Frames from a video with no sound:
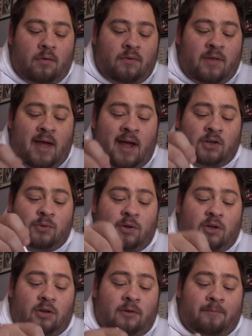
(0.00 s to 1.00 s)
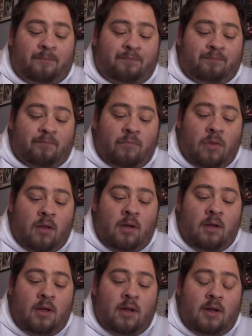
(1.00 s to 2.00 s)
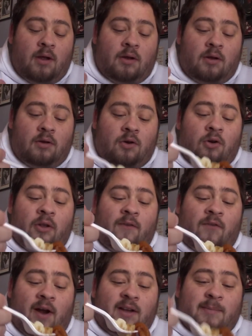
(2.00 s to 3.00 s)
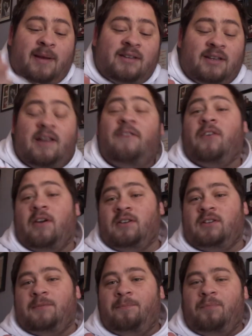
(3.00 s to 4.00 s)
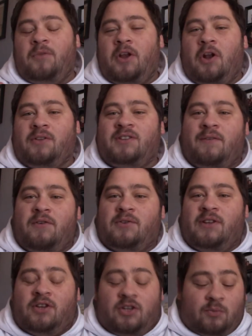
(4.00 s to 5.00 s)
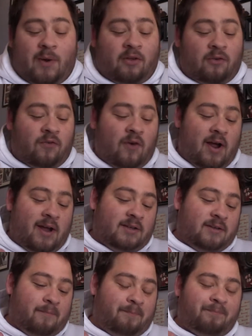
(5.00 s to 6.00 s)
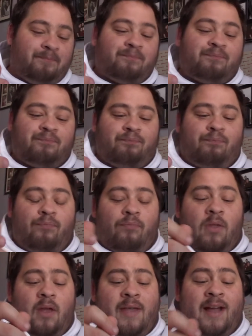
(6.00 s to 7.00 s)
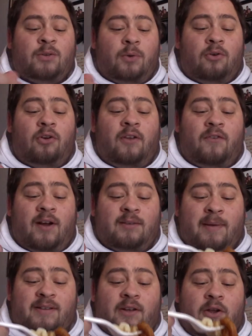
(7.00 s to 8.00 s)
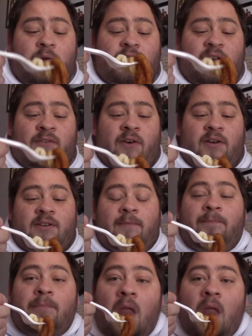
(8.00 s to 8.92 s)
The actual curly fries makes a difference, you know, instead of using just regular fries. The actual curly fries makes a huge difference.